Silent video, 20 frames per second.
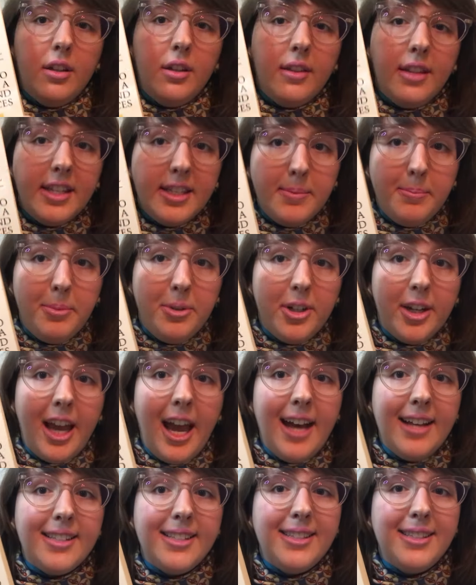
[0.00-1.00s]
This book
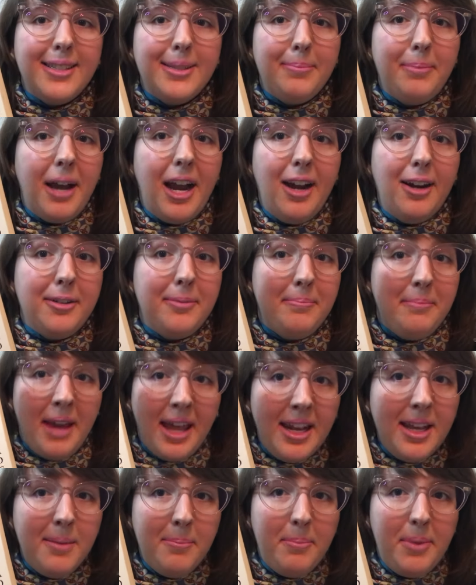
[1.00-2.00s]
has inspired
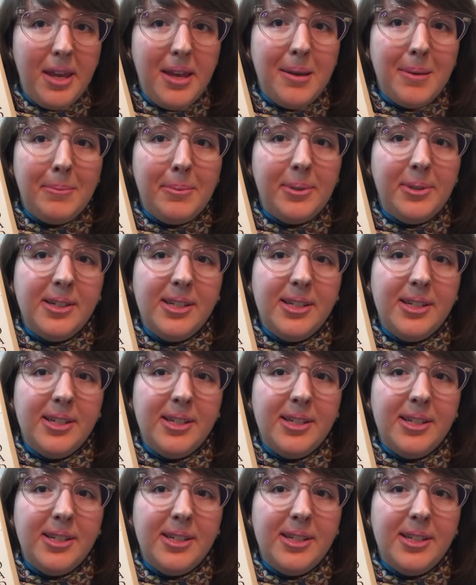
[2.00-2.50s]
many people.